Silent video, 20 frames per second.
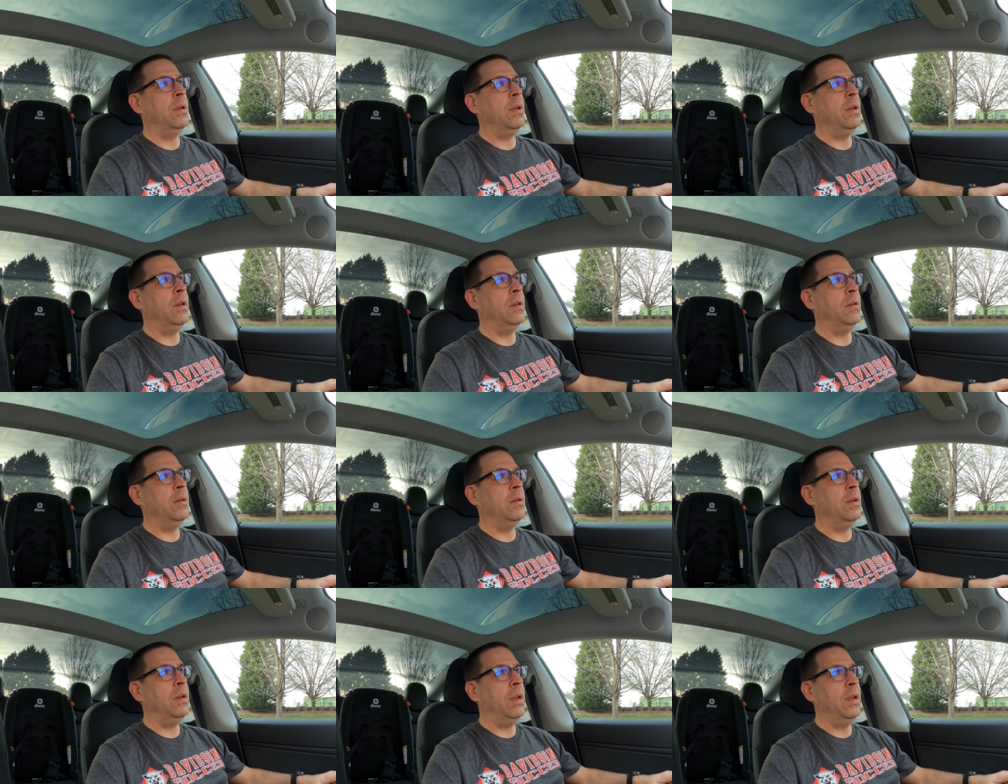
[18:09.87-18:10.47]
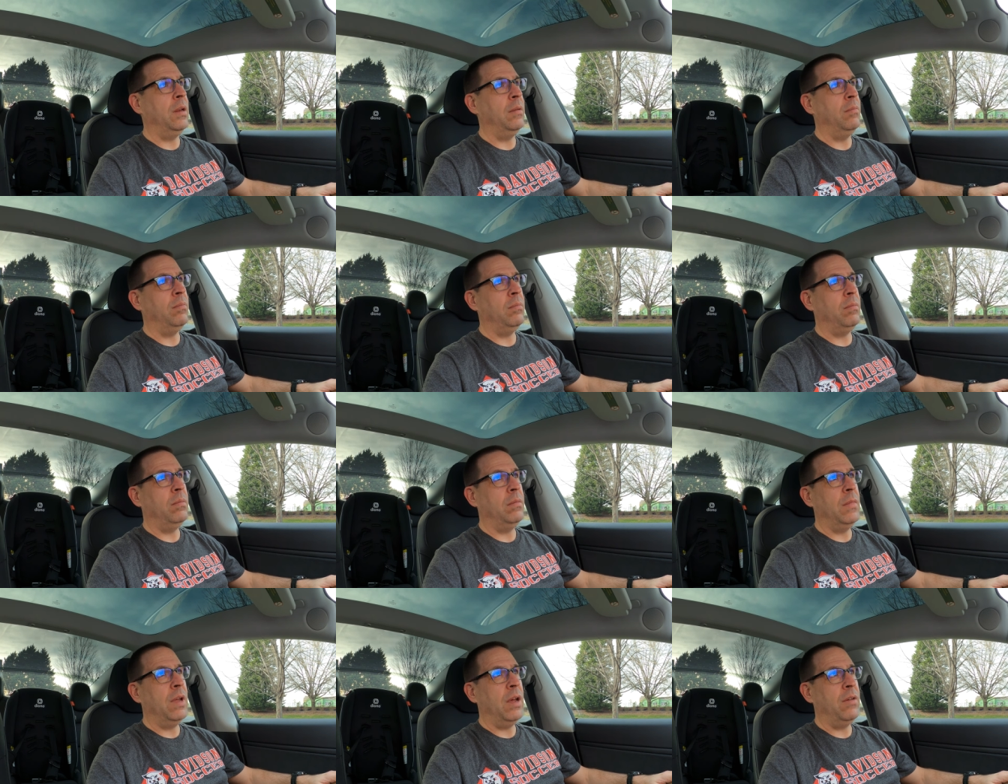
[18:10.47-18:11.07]
and and
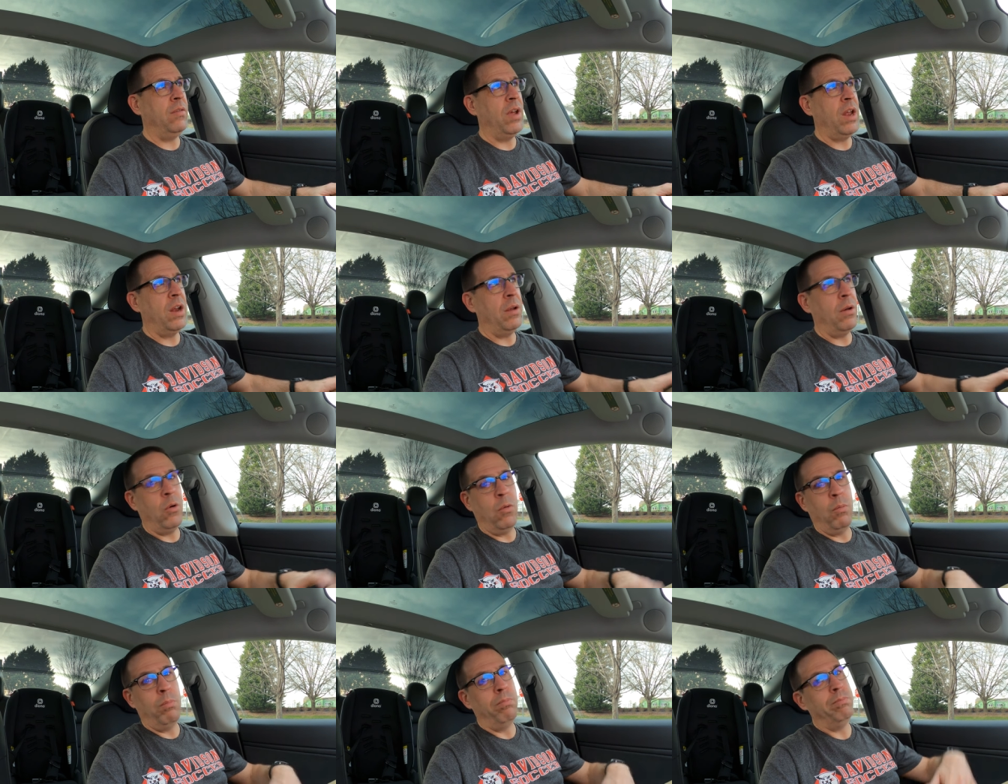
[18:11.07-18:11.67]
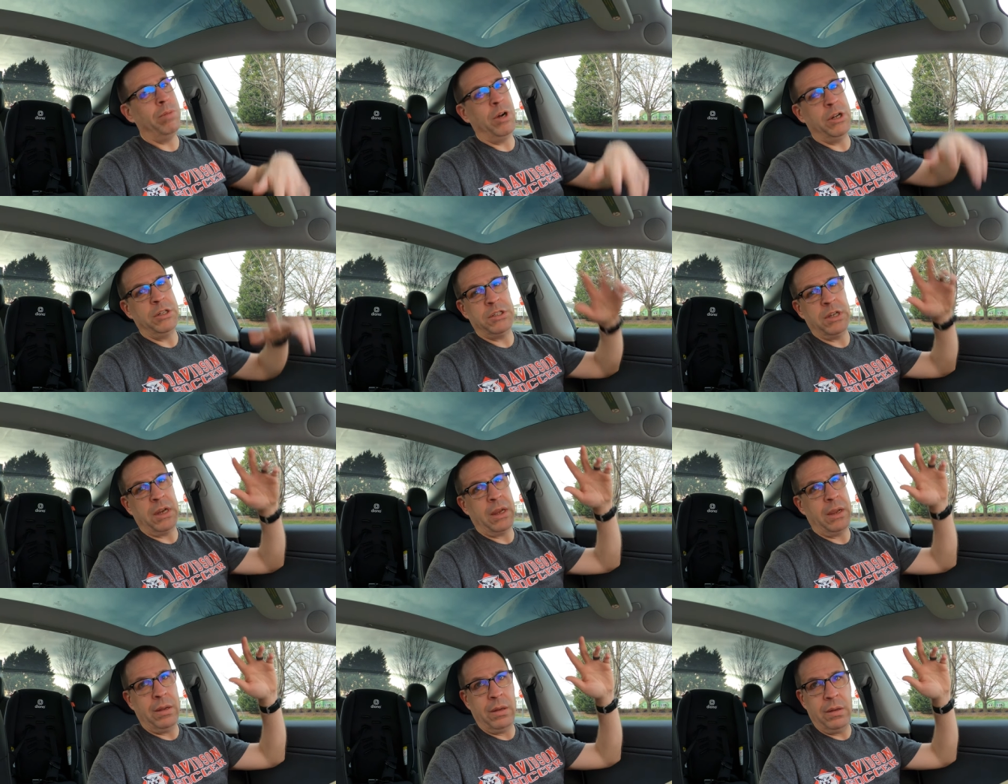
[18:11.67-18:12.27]
I've got a whole bunch
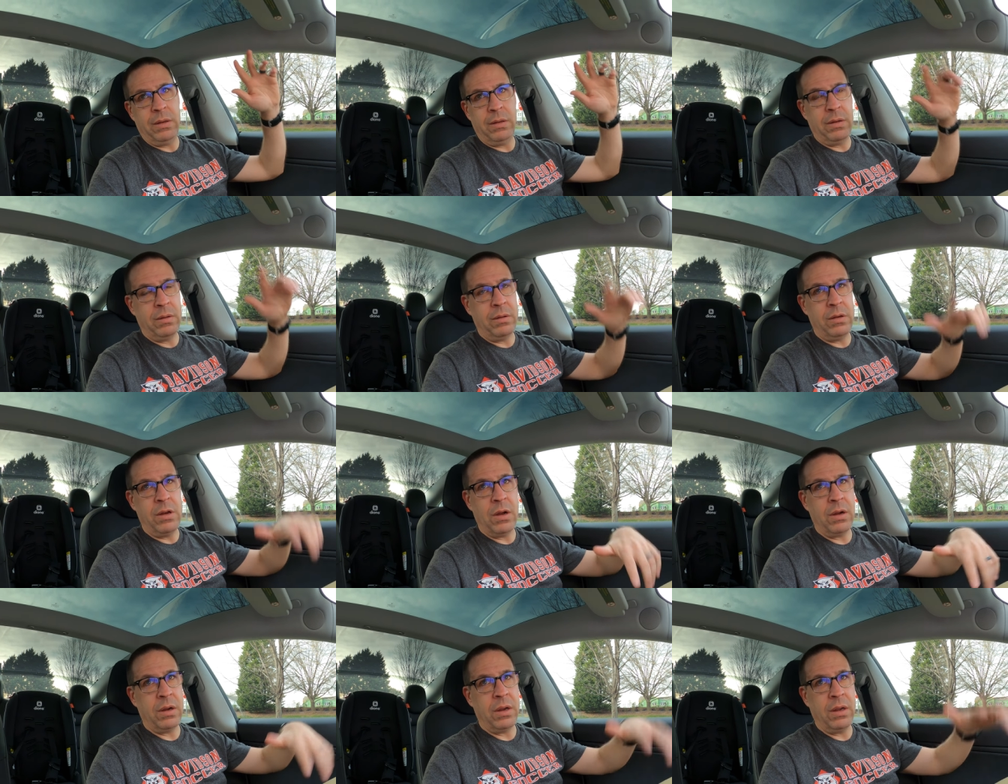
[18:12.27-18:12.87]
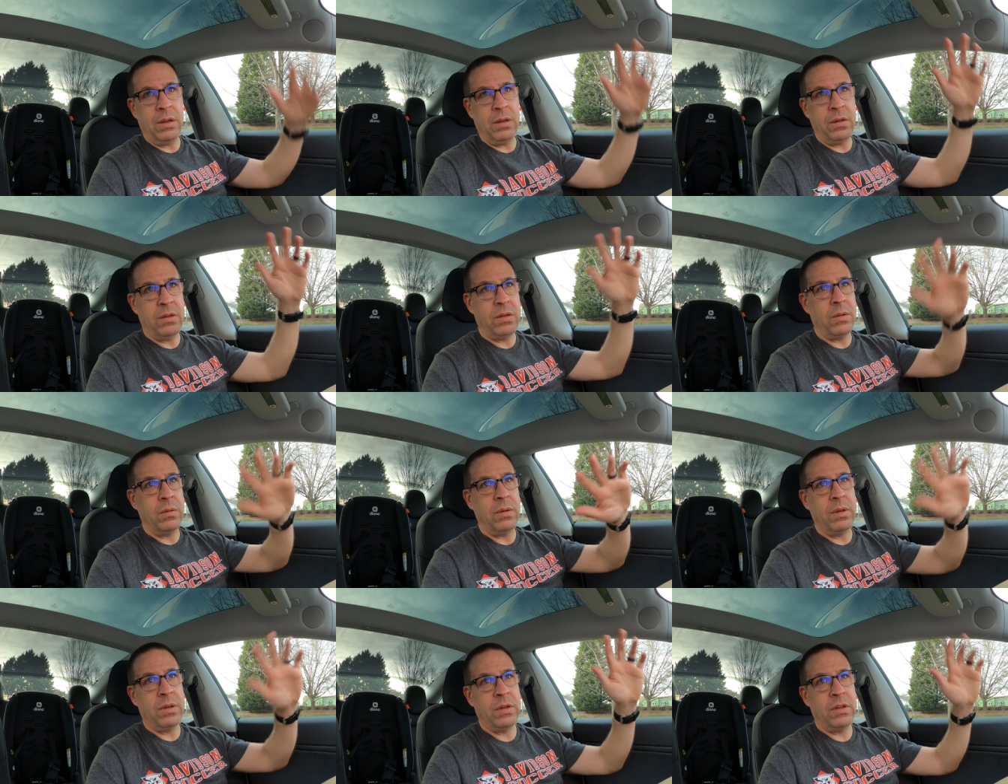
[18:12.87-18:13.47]
of kids, young kids,
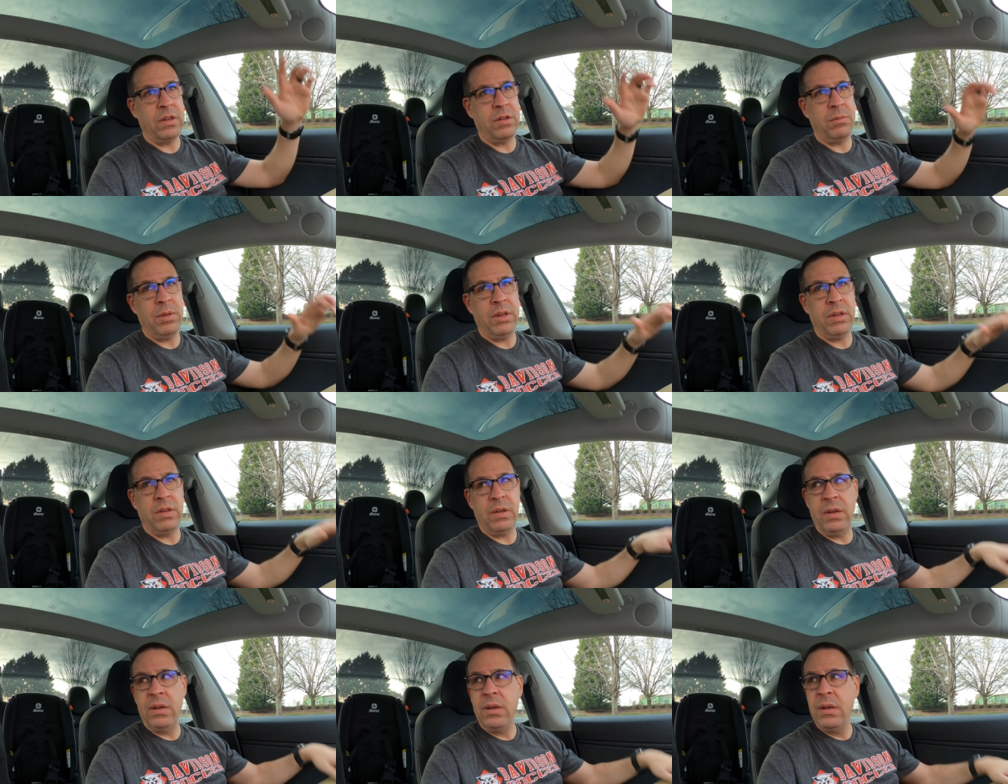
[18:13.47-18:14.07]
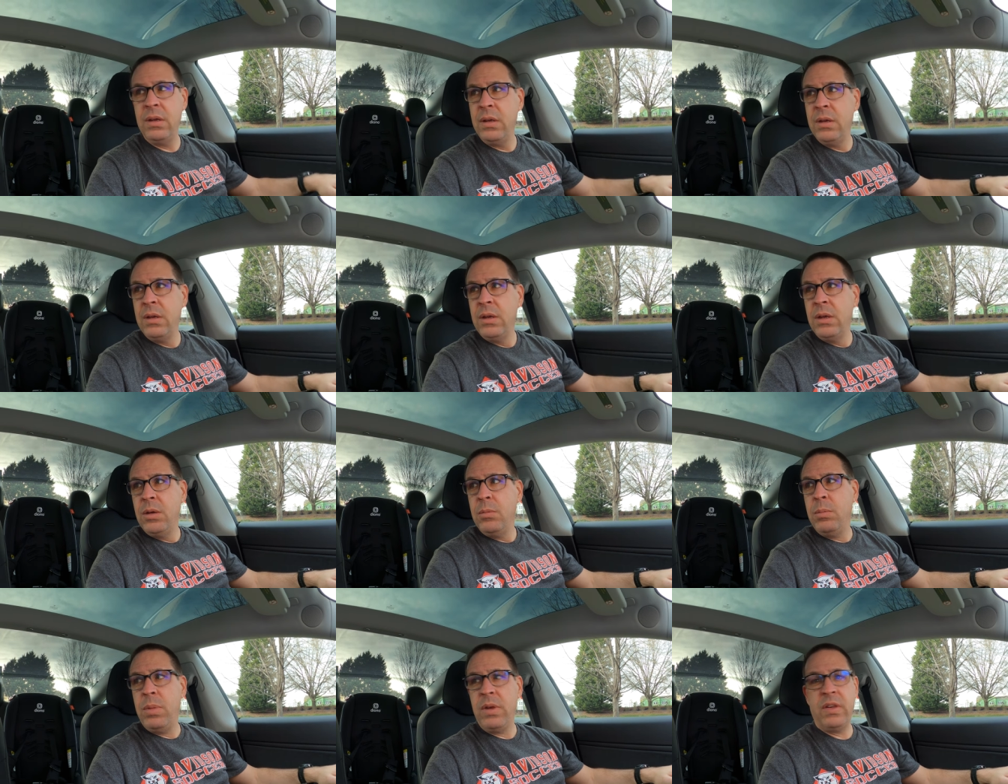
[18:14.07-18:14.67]
so this is a busy,
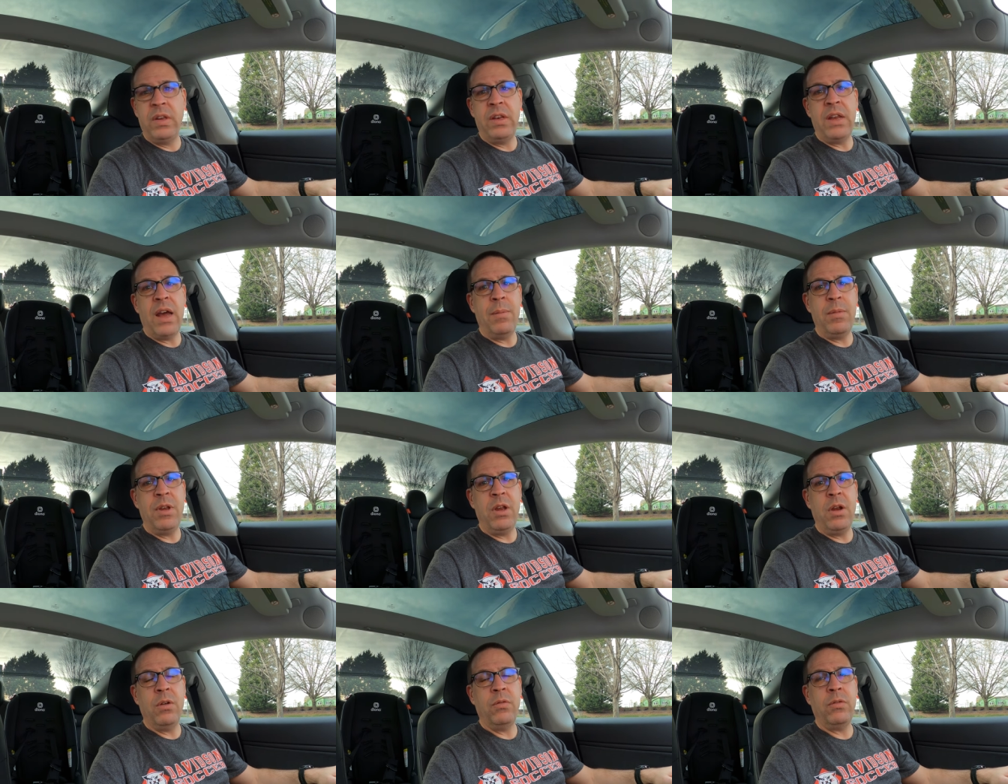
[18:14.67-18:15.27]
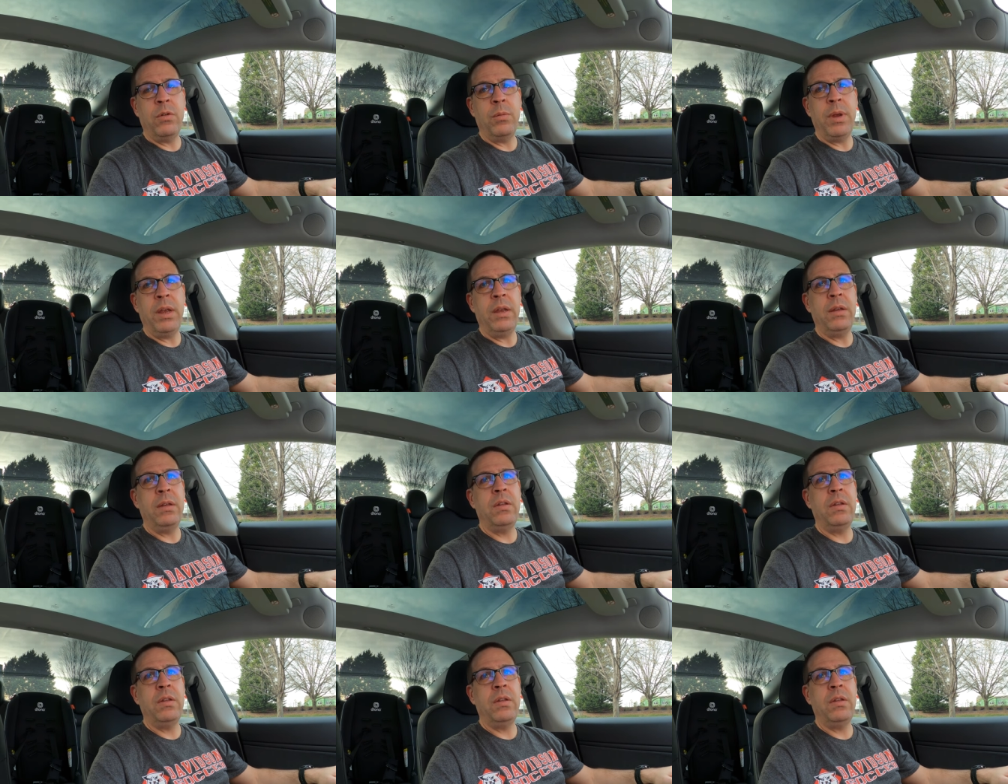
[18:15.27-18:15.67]
busy time of year for me.